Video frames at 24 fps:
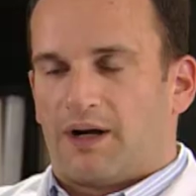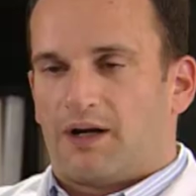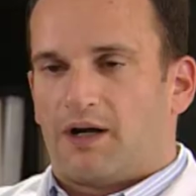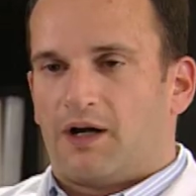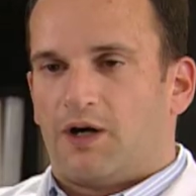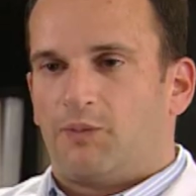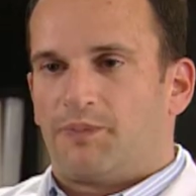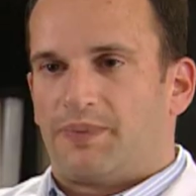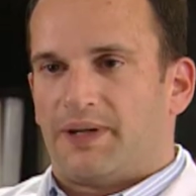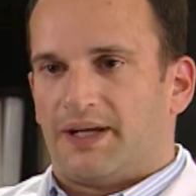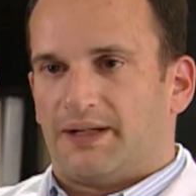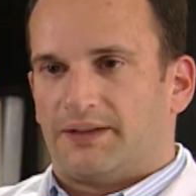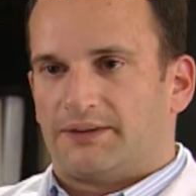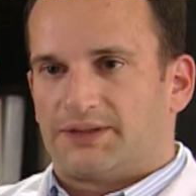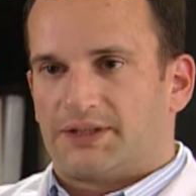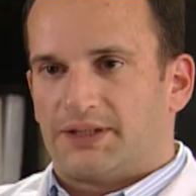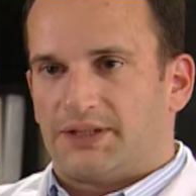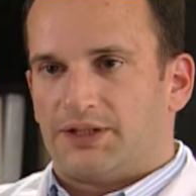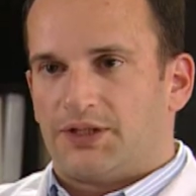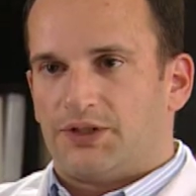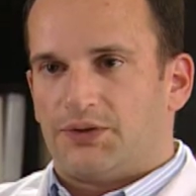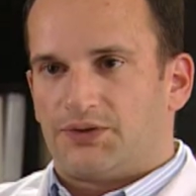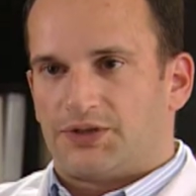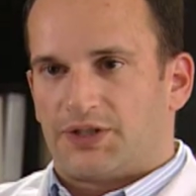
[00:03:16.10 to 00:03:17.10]
hoping to
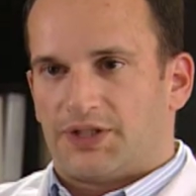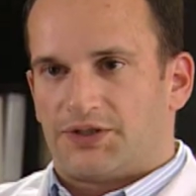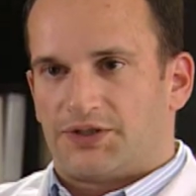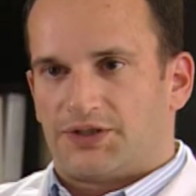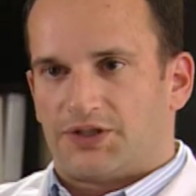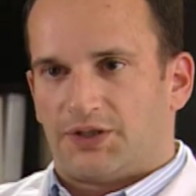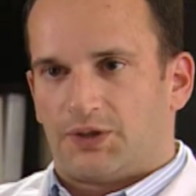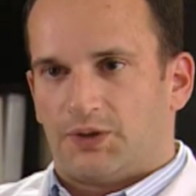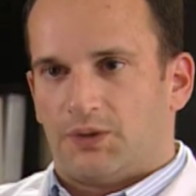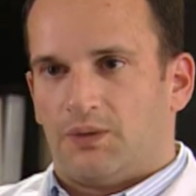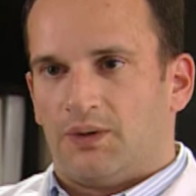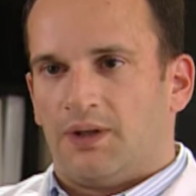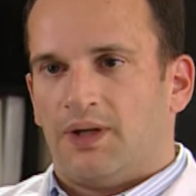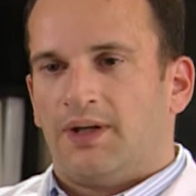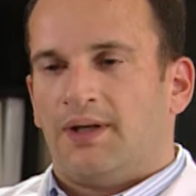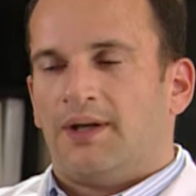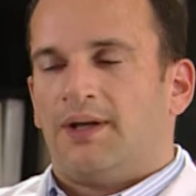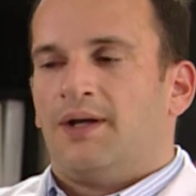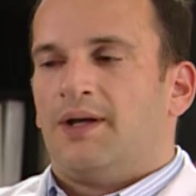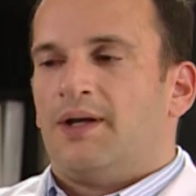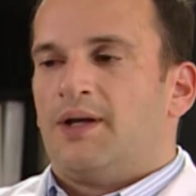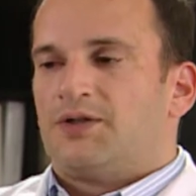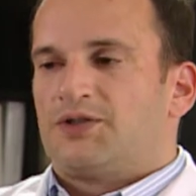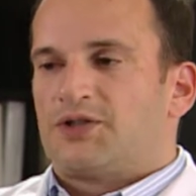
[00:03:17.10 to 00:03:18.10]
use it to
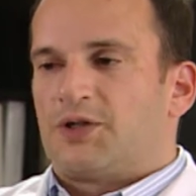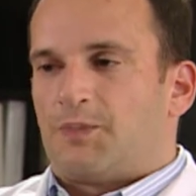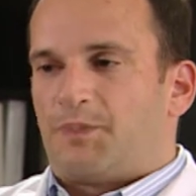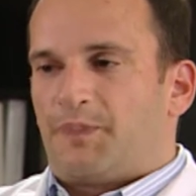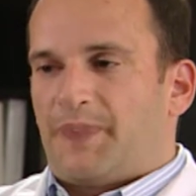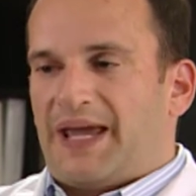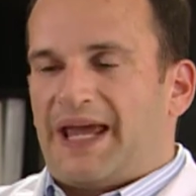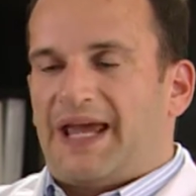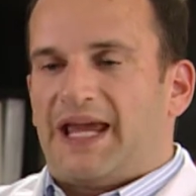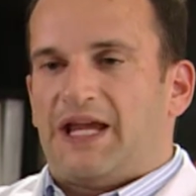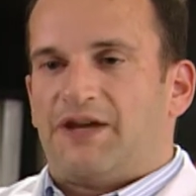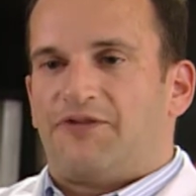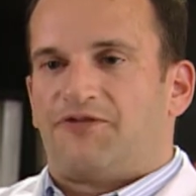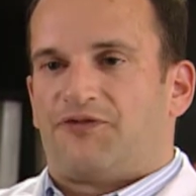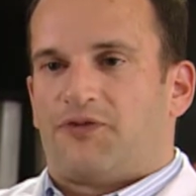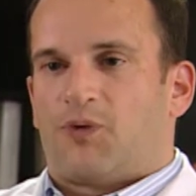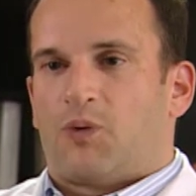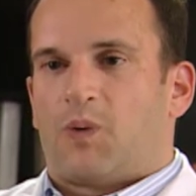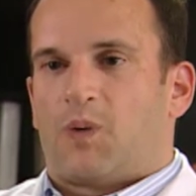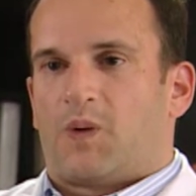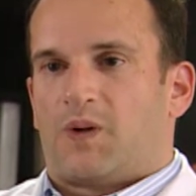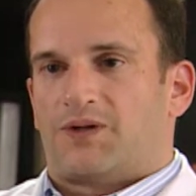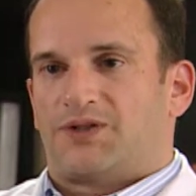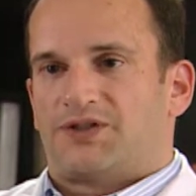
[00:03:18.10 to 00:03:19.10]
pay
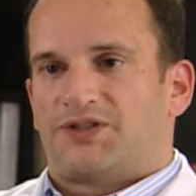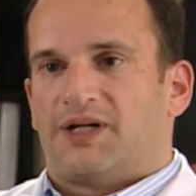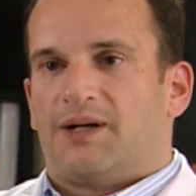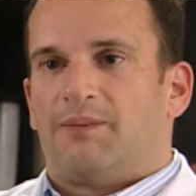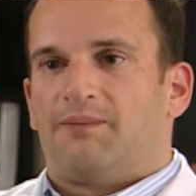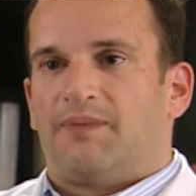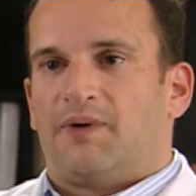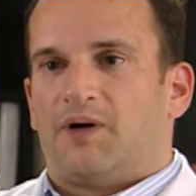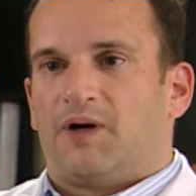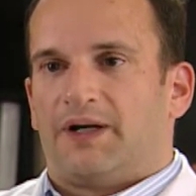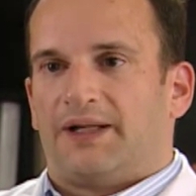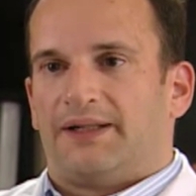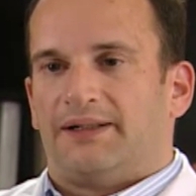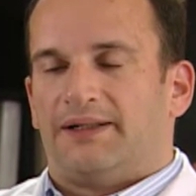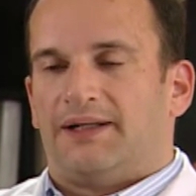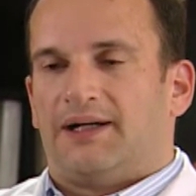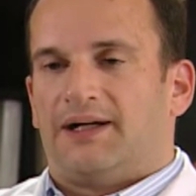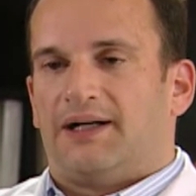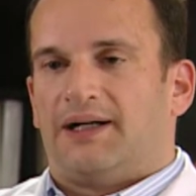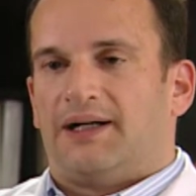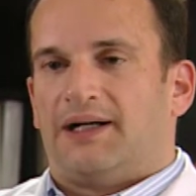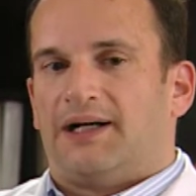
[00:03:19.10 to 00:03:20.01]
for someone